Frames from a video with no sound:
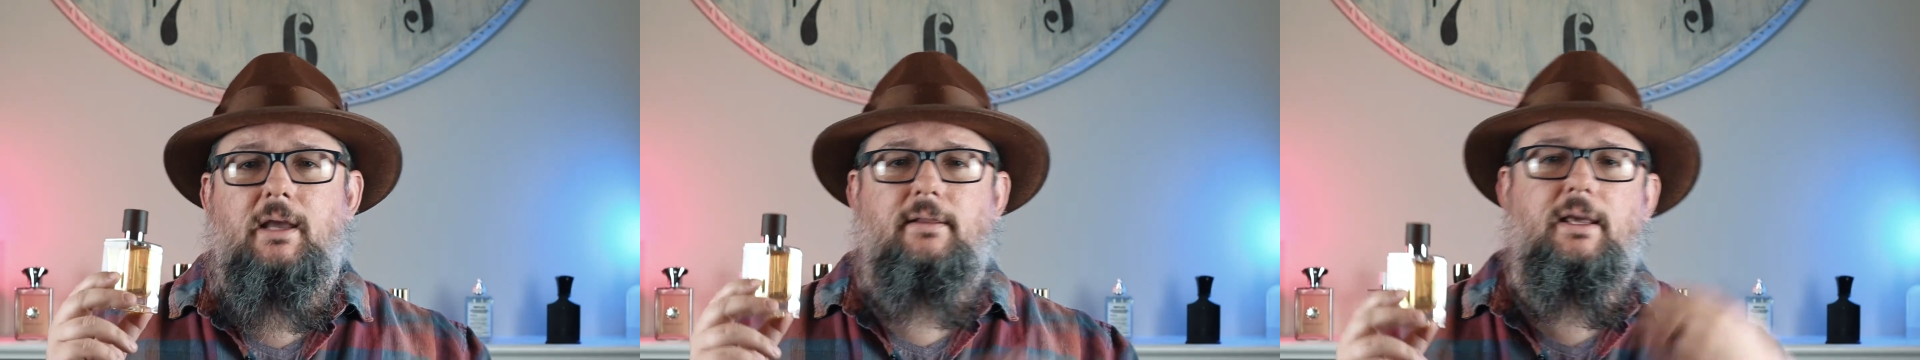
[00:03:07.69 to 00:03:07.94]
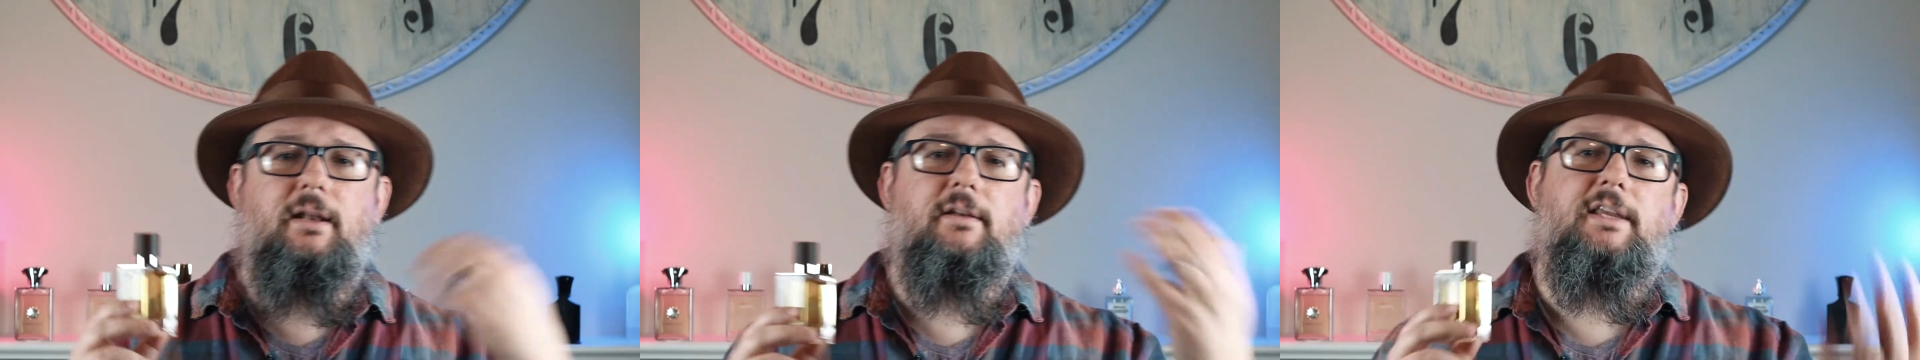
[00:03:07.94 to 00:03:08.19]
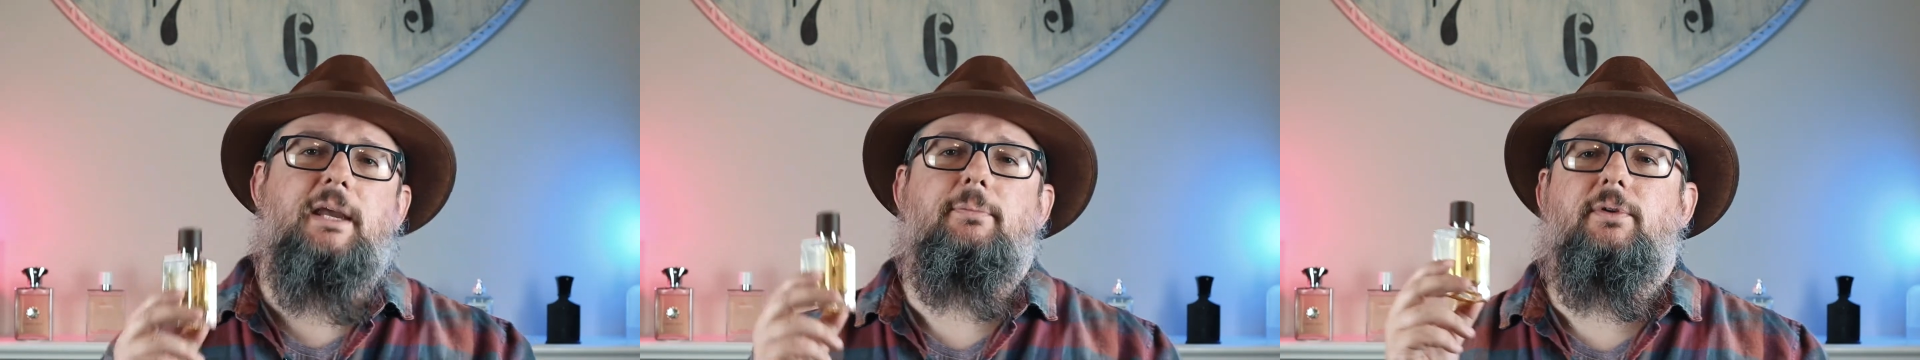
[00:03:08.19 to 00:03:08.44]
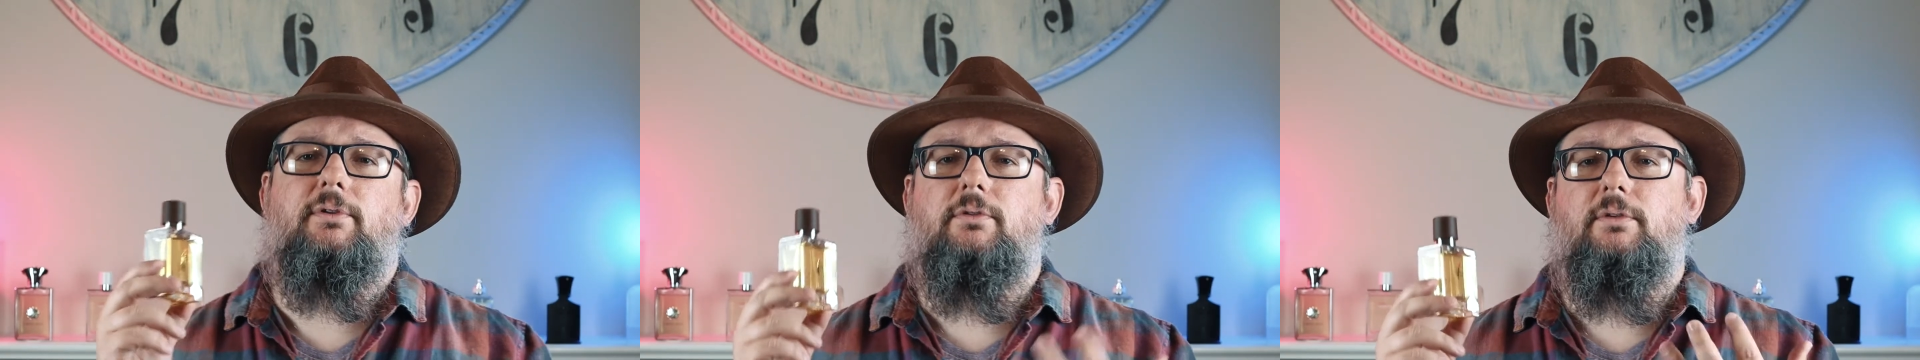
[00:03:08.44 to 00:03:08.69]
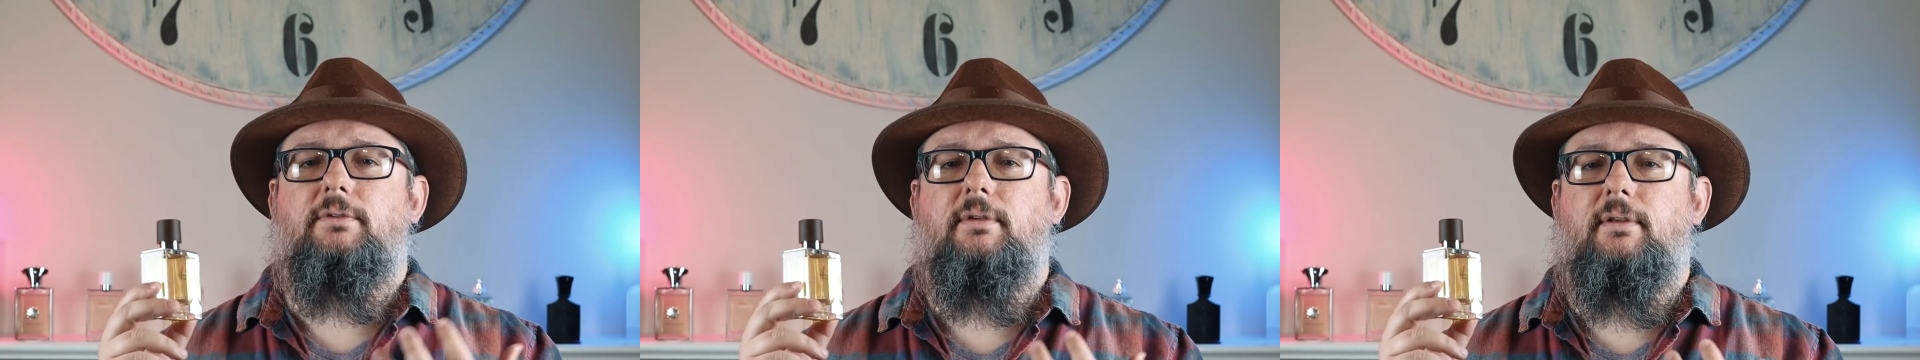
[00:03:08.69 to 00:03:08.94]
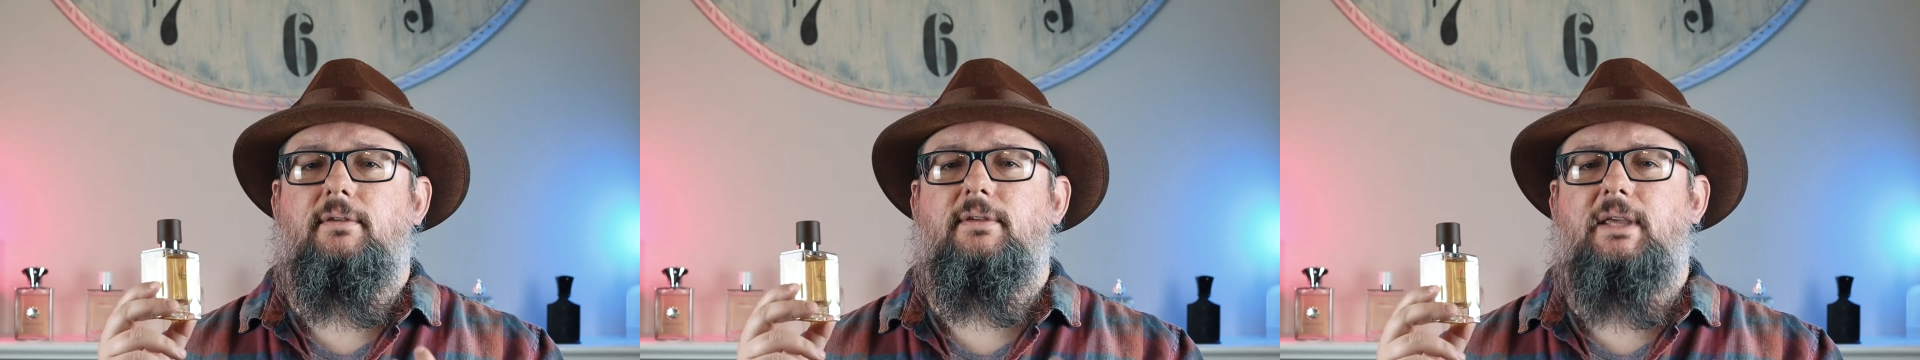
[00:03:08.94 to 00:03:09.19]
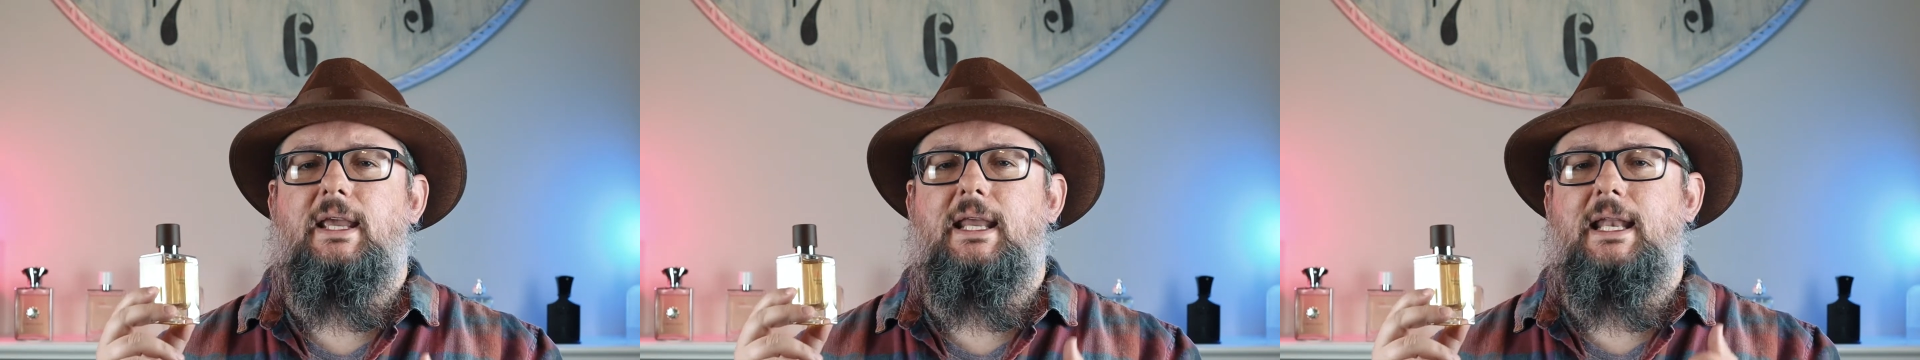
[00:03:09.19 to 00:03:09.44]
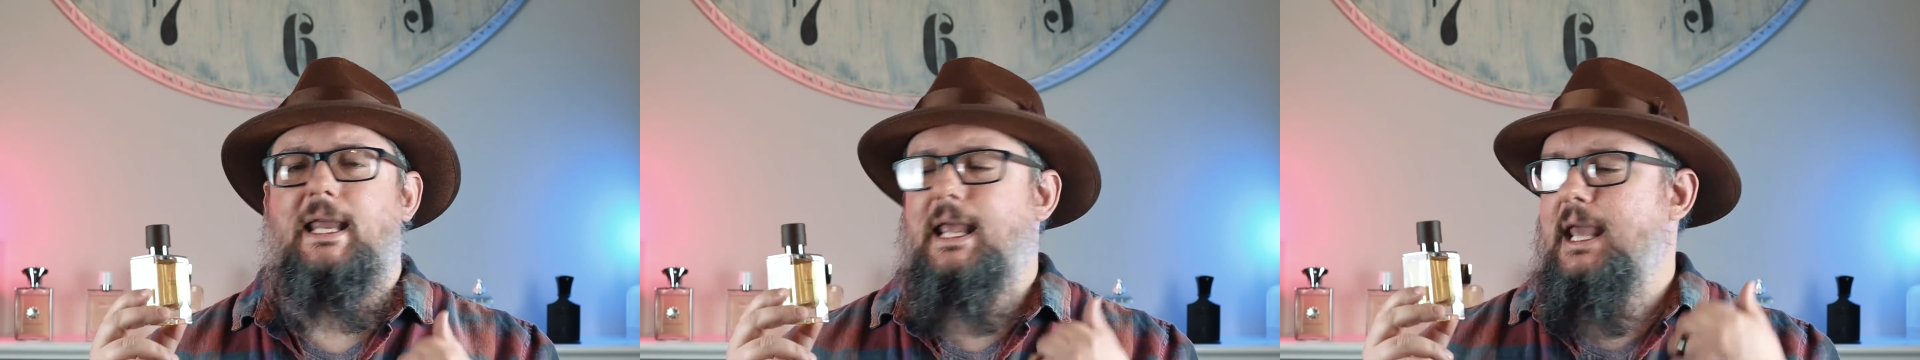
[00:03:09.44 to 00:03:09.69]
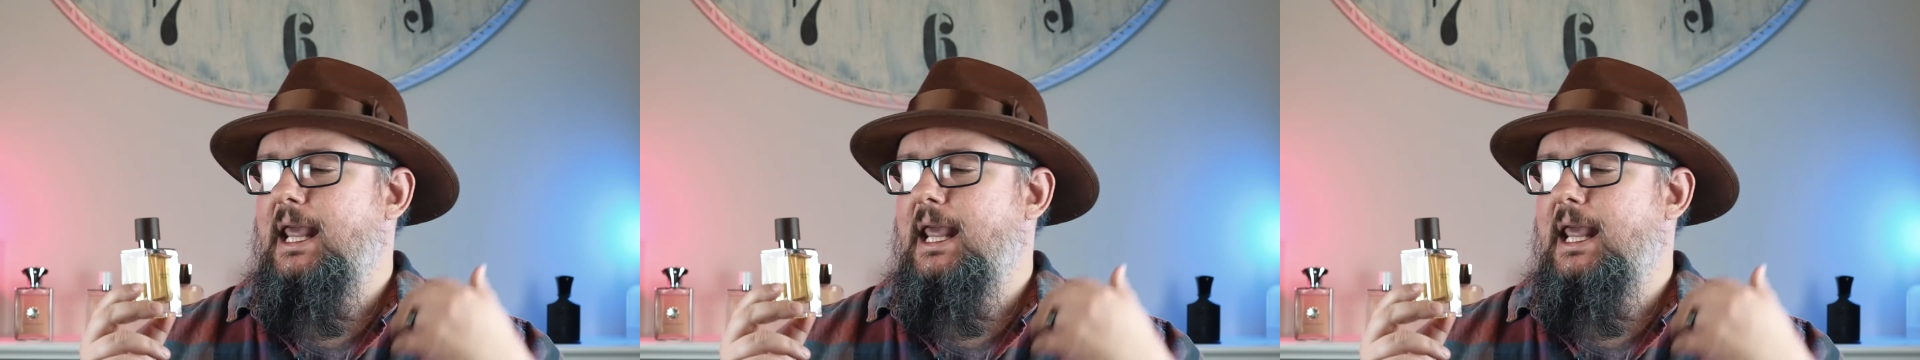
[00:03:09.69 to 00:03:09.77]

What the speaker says: Then it tapers close to the skin.